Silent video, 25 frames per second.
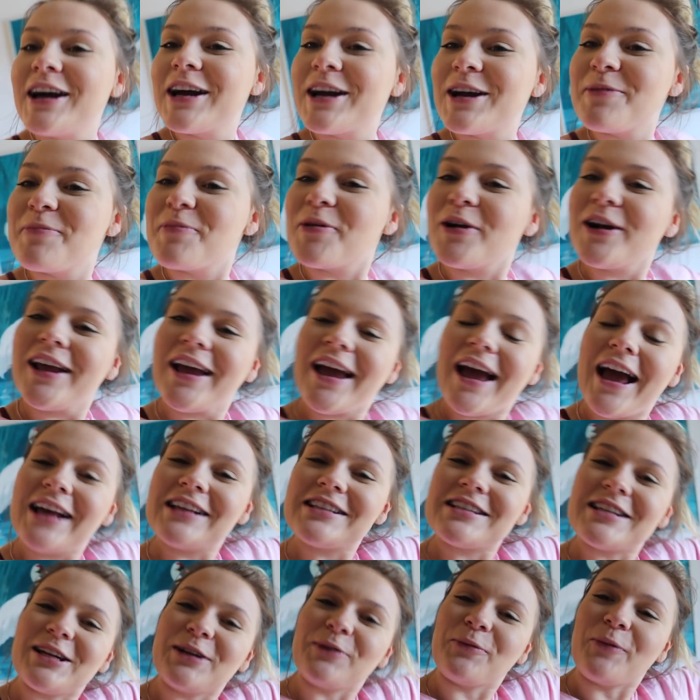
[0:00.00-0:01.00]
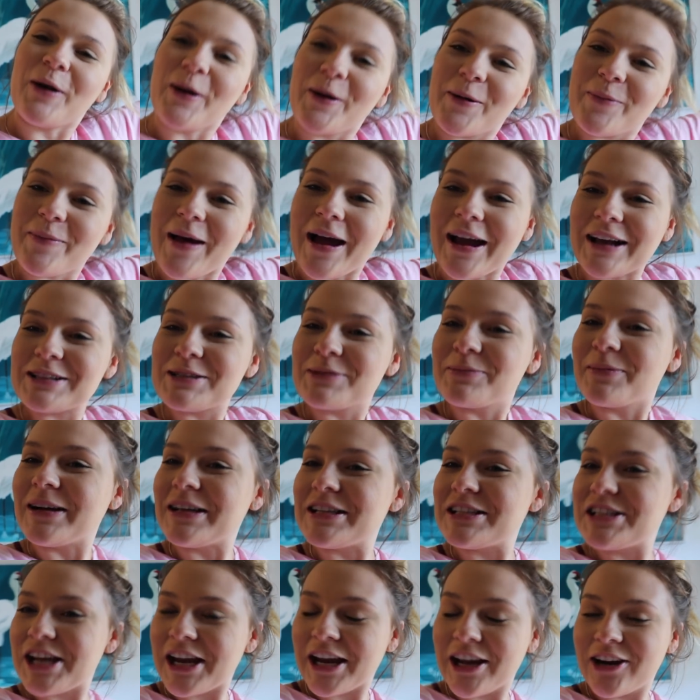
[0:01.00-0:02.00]
Good morning guys and welcome back to
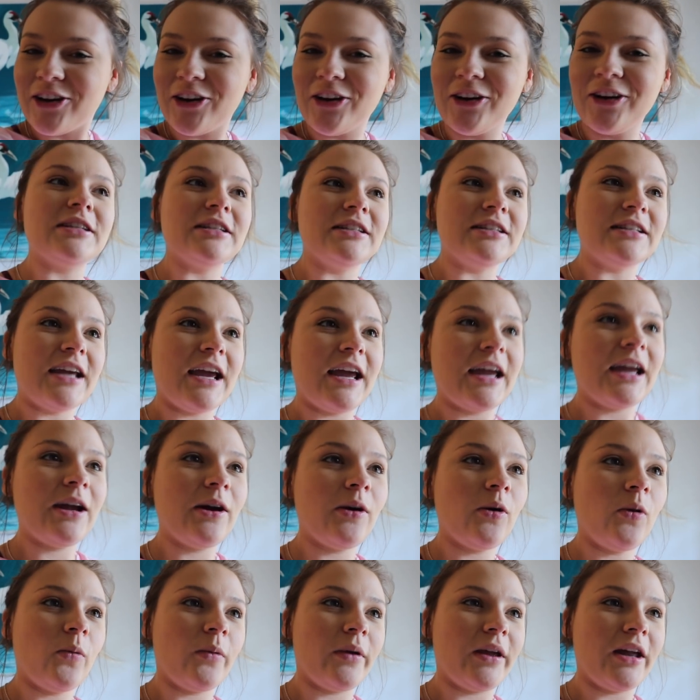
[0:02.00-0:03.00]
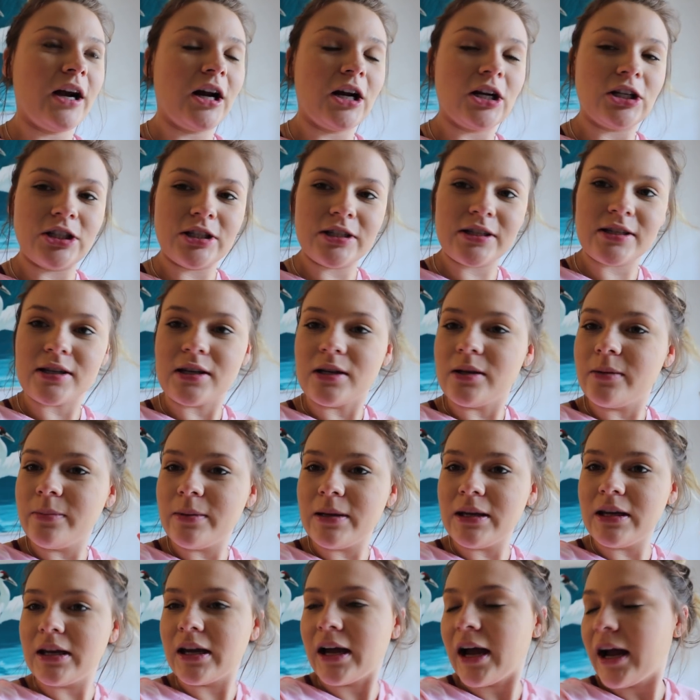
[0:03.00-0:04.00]
my channel. Today we are just going to
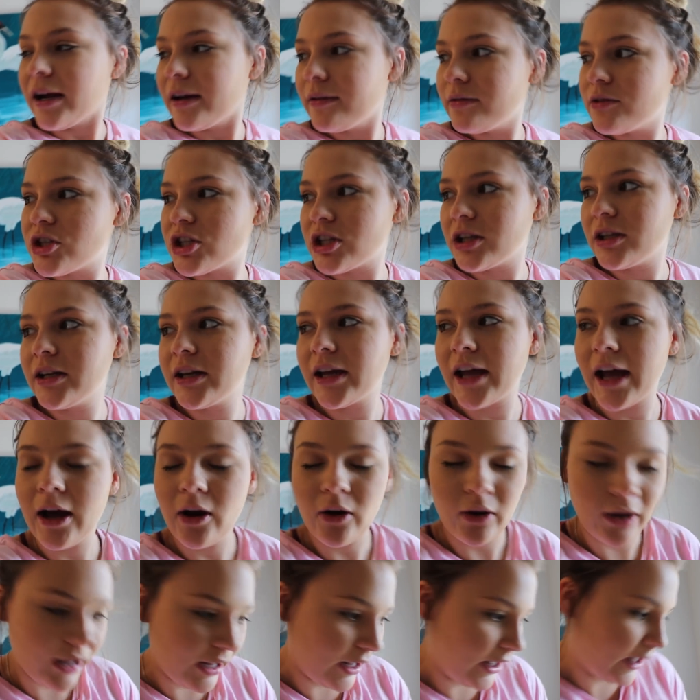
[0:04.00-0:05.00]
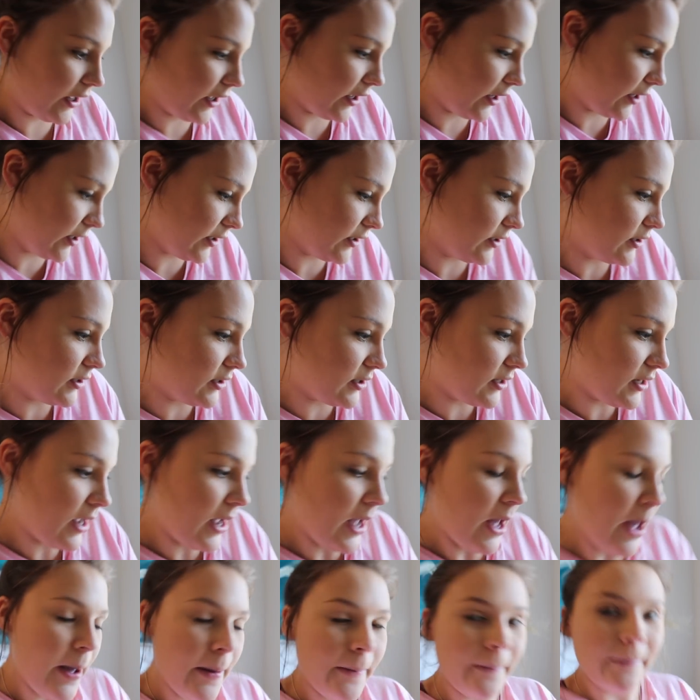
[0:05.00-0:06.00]
be kind of chilling out and
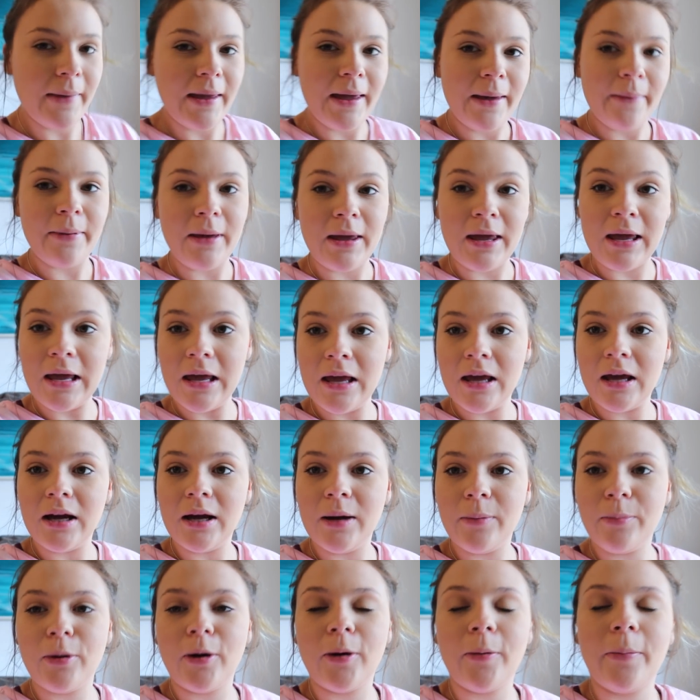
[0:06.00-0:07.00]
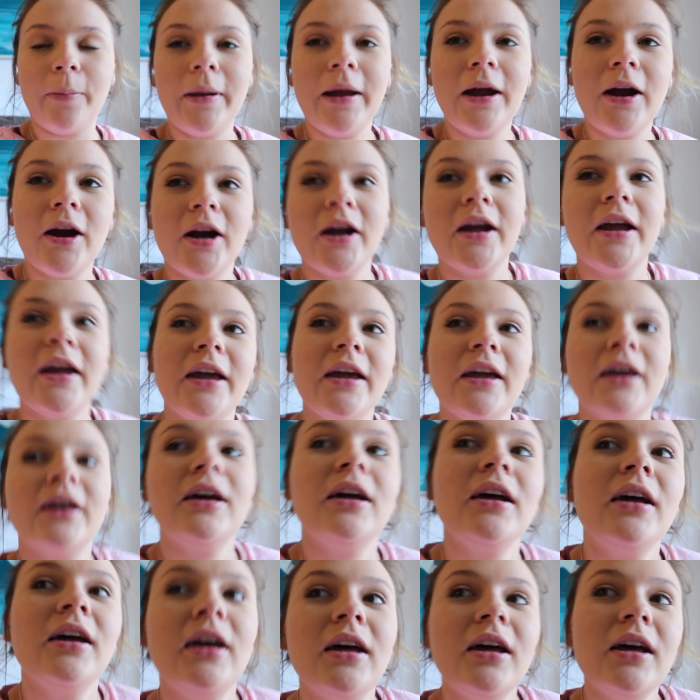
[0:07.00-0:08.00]
maybe
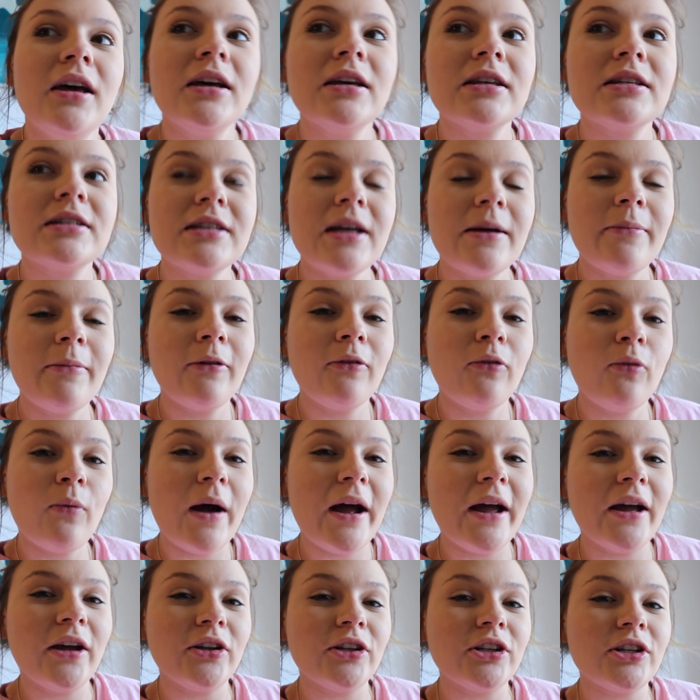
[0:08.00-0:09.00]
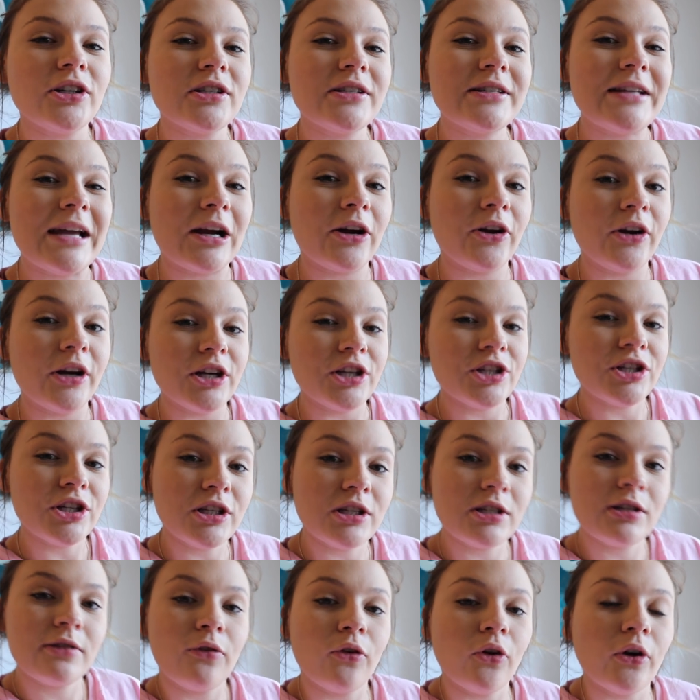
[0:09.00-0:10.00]
preparing some of Wilder's
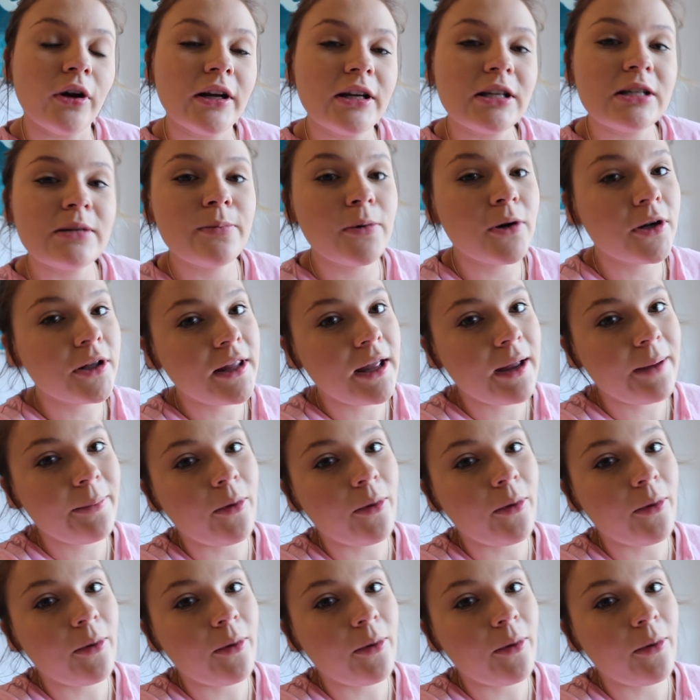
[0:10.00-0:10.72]
decorations for his birthday